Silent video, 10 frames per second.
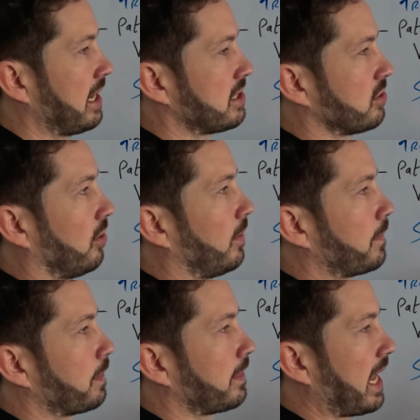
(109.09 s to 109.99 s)
So
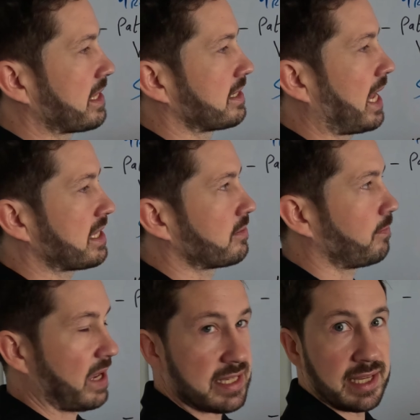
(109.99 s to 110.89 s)
that's
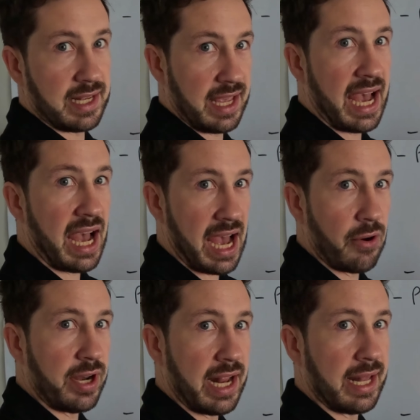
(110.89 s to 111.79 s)
basically how
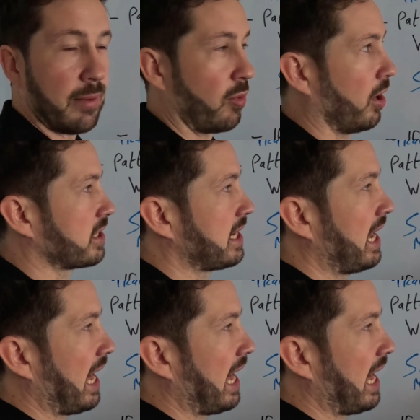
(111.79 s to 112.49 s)
an LLM works.